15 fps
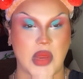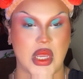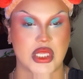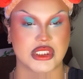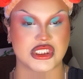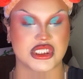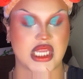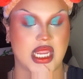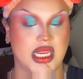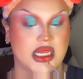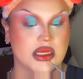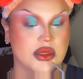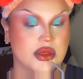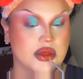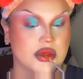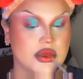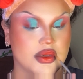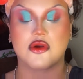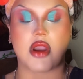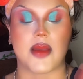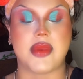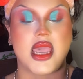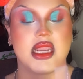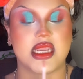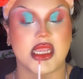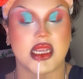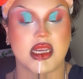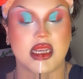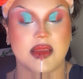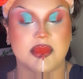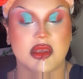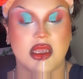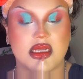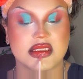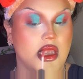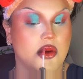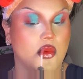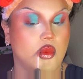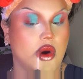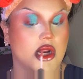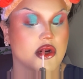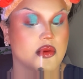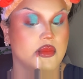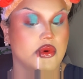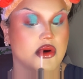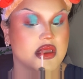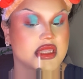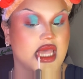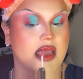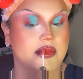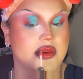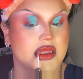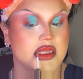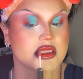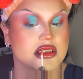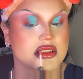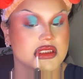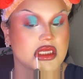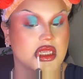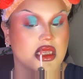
shade. Grab any kind of lip gloss and waterboard that bitch.